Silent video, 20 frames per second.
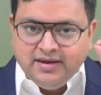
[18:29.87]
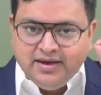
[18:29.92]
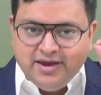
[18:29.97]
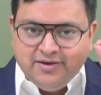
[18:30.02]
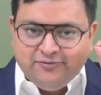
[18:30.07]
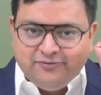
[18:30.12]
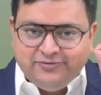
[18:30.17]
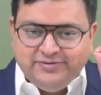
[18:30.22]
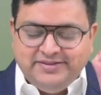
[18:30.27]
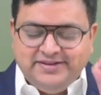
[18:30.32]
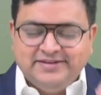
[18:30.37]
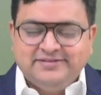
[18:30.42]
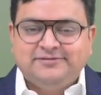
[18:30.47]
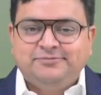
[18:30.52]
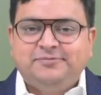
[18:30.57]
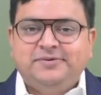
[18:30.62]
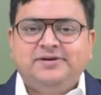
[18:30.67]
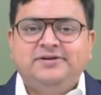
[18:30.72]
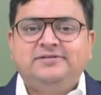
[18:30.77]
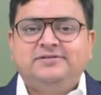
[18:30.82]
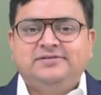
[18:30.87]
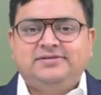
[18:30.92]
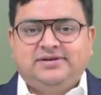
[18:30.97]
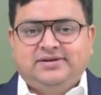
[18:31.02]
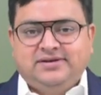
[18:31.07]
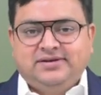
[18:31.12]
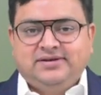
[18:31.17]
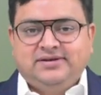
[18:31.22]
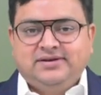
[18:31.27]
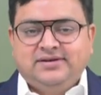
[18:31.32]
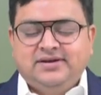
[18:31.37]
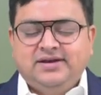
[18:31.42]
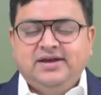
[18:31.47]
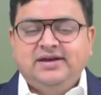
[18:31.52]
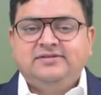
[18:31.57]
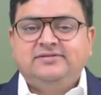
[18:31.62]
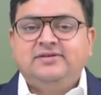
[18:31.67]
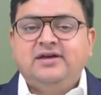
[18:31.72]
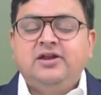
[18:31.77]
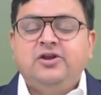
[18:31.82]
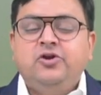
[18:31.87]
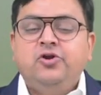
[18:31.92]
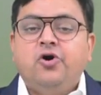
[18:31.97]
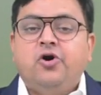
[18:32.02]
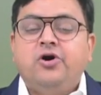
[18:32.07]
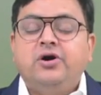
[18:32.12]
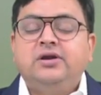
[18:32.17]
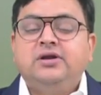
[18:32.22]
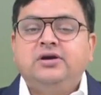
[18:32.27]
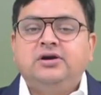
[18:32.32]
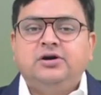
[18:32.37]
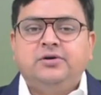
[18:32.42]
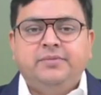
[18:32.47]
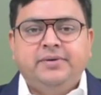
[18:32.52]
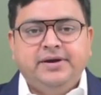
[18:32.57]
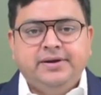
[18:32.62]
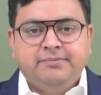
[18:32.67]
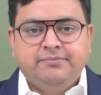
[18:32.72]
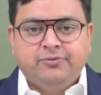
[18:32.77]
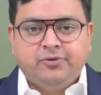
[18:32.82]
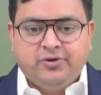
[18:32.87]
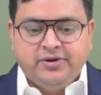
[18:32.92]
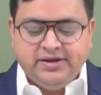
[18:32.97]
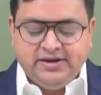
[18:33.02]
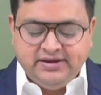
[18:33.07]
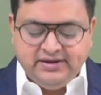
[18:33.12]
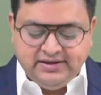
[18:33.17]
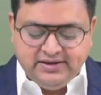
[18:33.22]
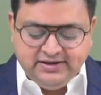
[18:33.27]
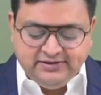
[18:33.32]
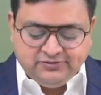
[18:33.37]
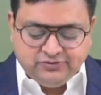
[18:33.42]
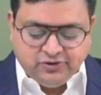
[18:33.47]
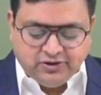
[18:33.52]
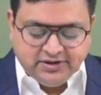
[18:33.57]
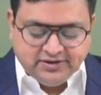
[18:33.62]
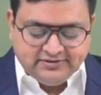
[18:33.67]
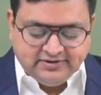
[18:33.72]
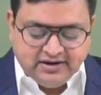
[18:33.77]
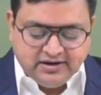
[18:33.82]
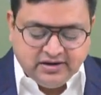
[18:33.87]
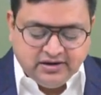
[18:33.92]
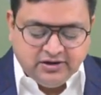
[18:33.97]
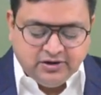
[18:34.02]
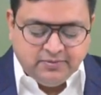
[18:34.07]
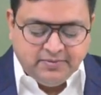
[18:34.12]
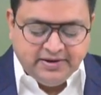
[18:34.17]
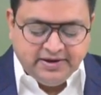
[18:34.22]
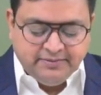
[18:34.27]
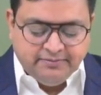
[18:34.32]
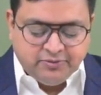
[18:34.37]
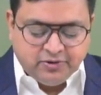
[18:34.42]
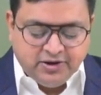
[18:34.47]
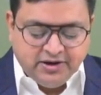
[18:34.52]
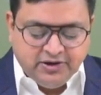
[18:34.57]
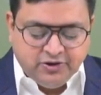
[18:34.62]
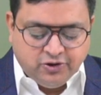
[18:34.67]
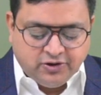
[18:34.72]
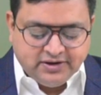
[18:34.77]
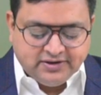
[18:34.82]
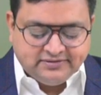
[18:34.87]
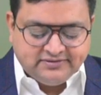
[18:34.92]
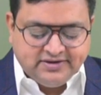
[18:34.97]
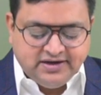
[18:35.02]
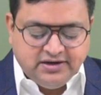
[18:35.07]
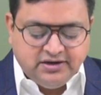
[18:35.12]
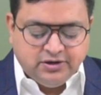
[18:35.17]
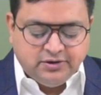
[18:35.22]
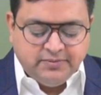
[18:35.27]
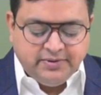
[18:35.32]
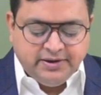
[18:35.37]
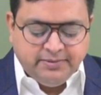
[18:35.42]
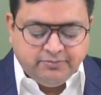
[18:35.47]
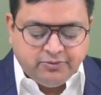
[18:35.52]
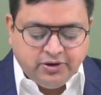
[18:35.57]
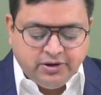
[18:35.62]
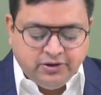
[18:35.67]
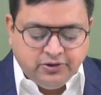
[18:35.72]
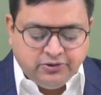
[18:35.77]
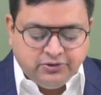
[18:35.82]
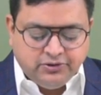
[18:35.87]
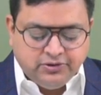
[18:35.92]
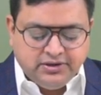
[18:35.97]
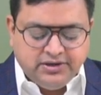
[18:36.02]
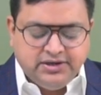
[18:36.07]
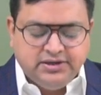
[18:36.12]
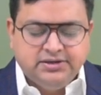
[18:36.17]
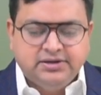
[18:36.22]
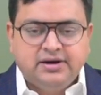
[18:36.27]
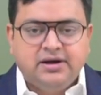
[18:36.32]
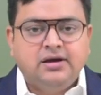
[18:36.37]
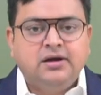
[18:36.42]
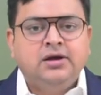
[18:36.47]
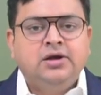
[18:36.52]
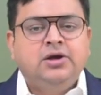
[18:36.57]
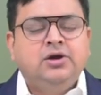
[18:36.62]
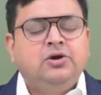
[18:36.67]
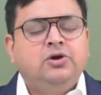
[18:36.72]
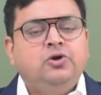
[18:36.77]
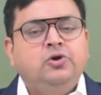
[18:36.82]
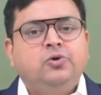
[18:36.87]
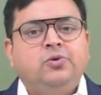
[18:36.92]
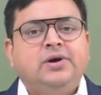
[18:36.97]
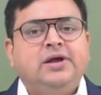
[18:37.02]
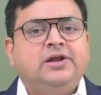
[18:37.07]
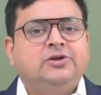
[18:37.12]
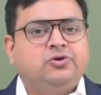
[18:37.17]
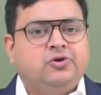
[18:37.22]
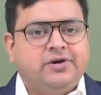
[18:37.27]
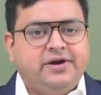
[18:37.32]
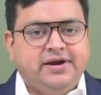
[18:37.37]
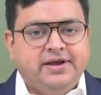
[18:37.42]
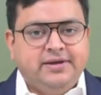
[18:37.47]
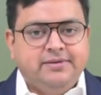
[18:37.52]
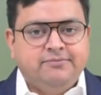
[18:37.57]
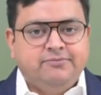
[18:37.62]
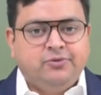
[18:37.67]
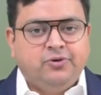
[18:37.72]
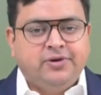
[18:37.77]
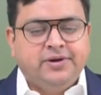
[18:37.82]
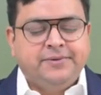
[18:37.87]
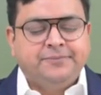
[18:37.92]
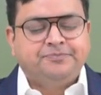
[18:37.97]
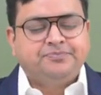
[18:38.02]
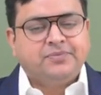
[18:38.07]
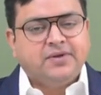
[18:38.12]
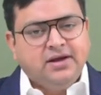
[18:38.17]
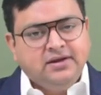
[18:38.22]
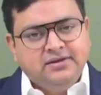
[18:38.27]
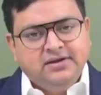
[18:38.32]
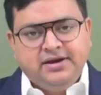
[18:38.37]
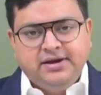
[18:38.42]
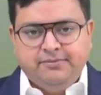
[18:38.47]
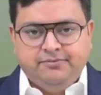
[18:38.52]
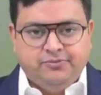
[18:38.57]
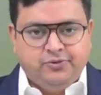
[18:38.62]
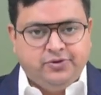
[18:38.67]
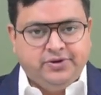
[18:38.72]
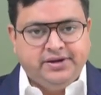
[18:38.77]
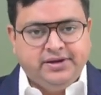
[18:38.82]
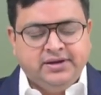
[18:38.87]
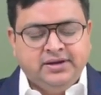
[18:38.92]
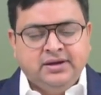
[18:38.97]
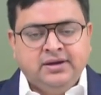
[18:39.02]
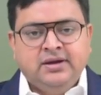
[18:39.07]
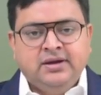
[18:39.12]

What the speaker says: If this person is a non-government employee, he is not a central government employee, not a state government employee, neither a local authority employee, other employee.